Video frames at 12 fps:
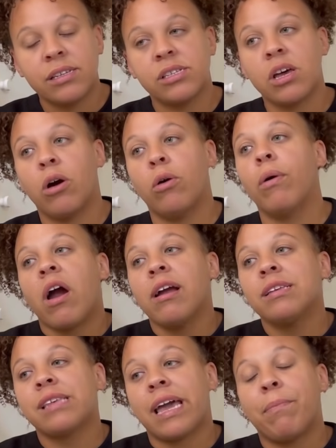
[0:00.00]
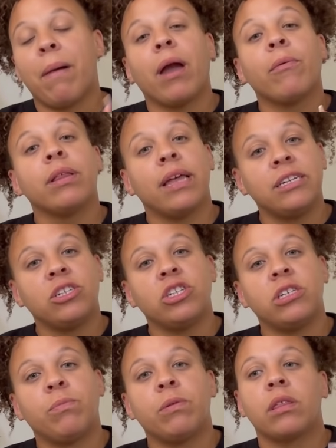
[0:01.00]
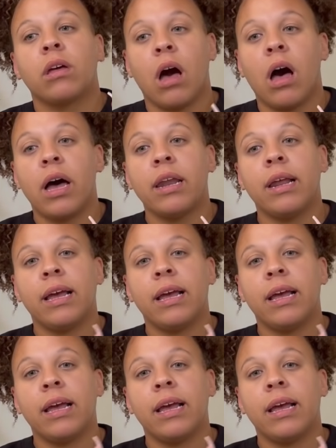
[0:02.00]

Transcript: So, as far as like my relationship with God,